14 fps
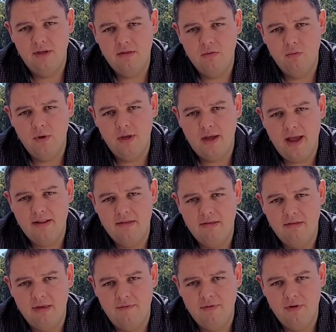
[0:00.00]
days a week at
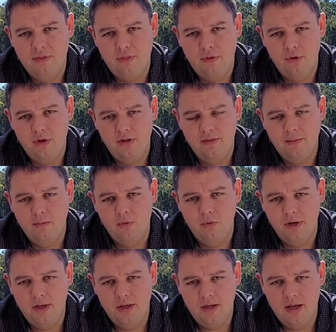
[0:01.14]
7:30 in the
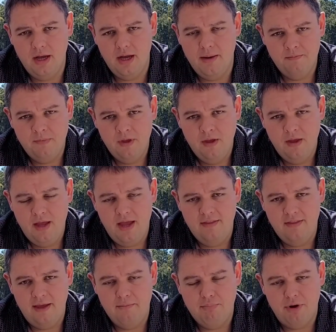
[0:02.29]
morning,
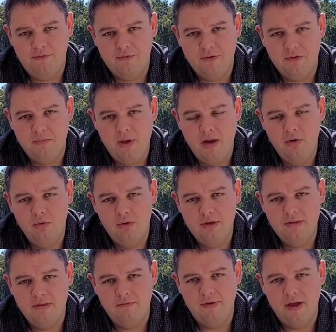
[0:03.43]
and their breakfast menu
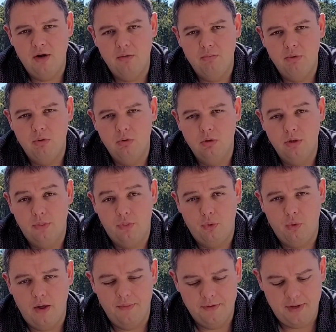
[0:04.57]
is available
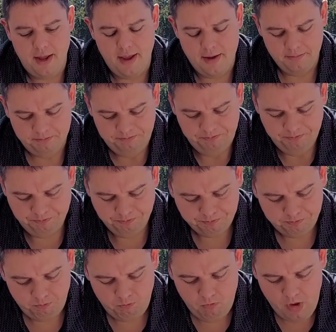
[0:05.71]
throughout the day.
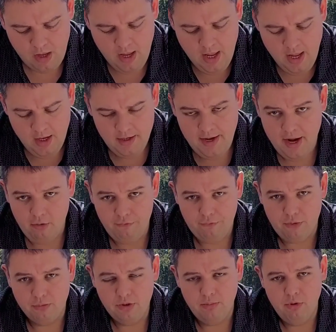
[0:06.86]
Now,
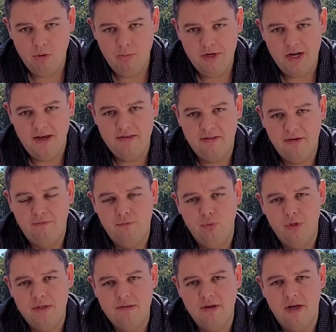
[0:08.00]
from the moment I set
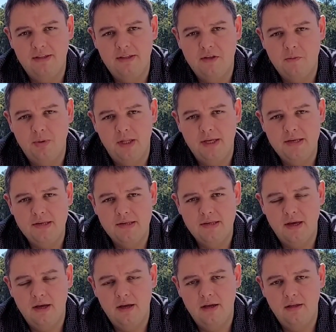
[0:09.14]
foot inside this place,
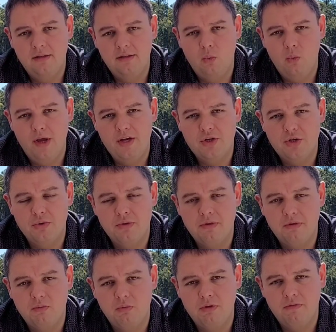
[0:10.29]
the
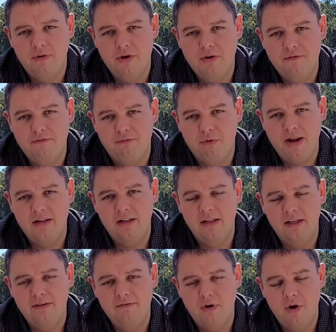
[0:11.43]
waitress was very
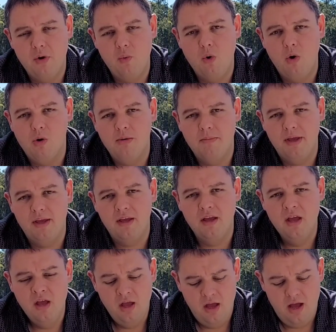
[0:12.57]
friendly, very welcoming.
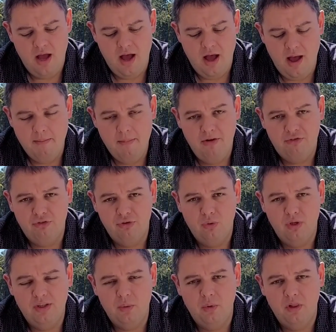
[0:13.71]
I mentioned
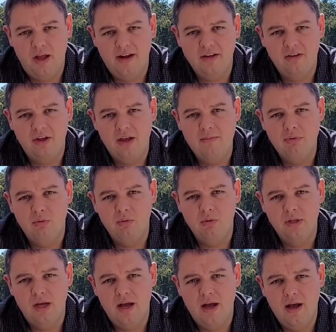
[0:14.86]
to her they would like a
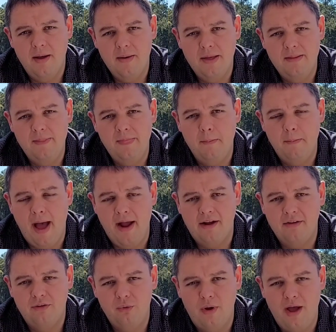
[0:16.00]
table in the
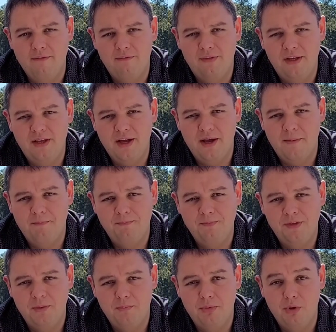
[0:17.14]
back to have the
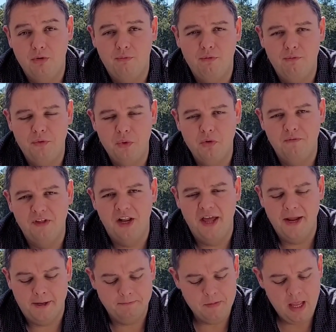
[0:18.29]
beautiful view of the
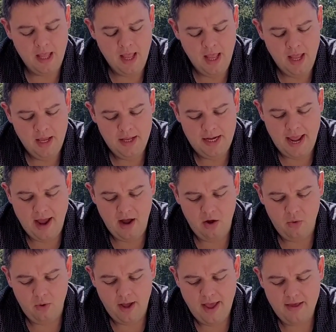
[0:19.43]
lake.
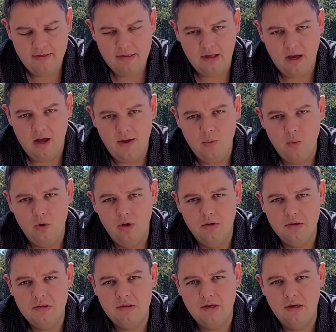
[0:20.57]
Now, as I
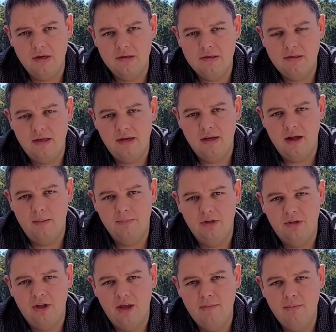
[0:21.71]
was setting up the
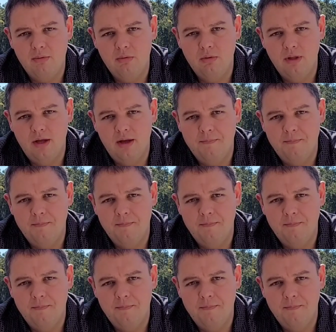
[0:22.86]
table,